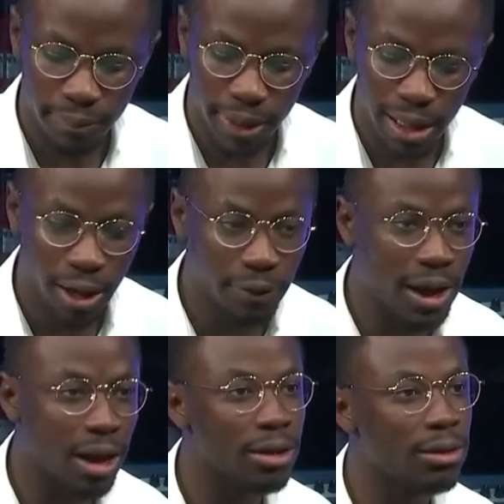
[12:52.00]
I love
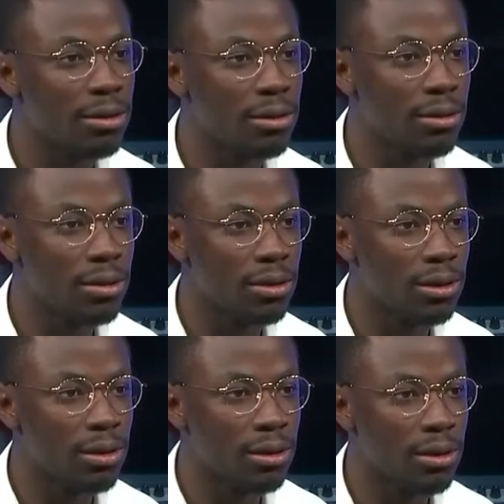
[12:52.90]
that.
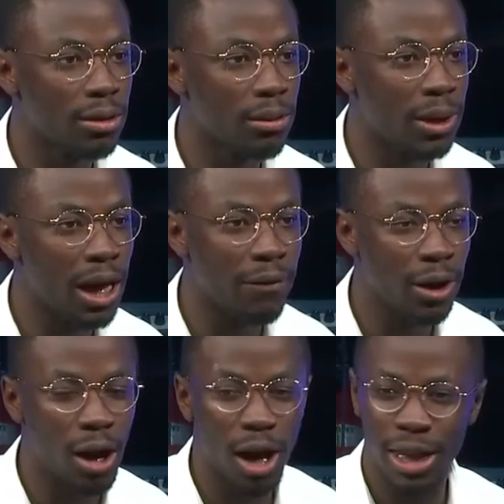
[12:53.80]
We have a
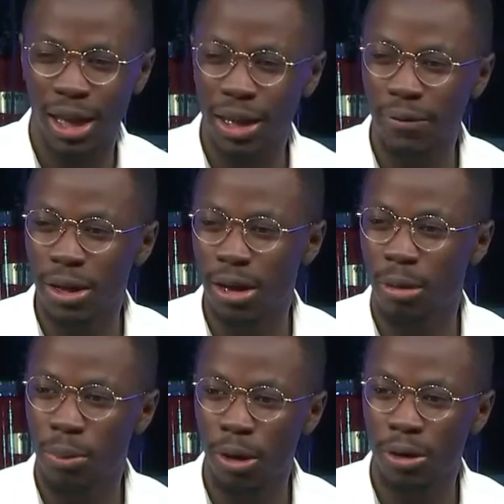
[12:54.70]
God that, even in our
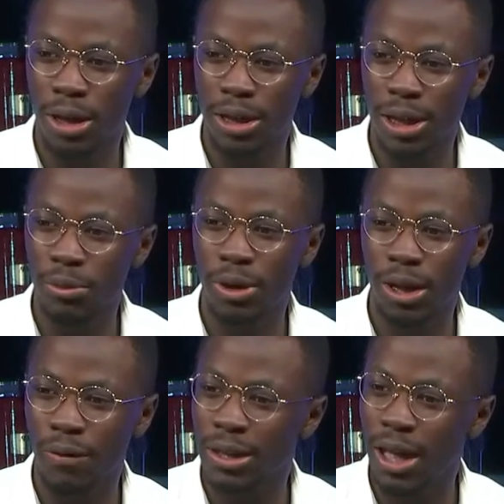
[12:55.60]
brokenness, He will
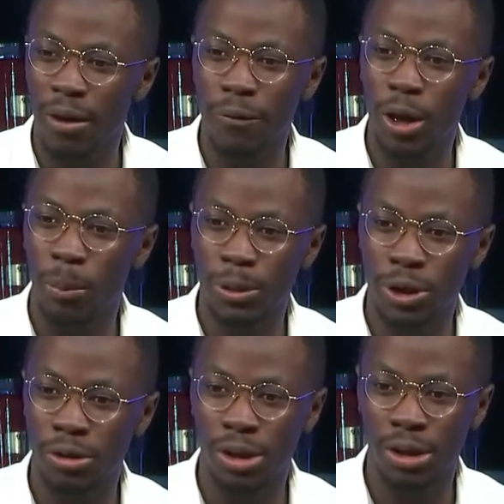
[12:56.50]
give us every
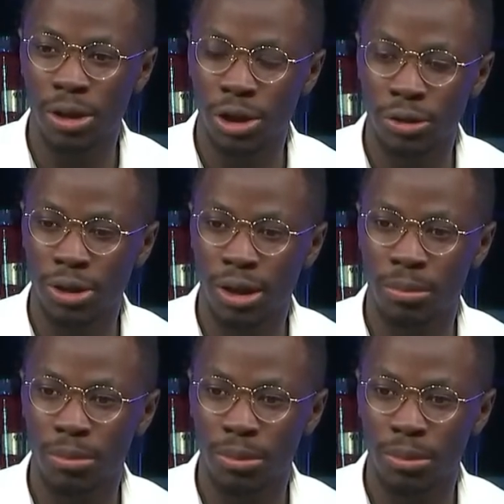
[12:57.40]
opportunity to choose Him.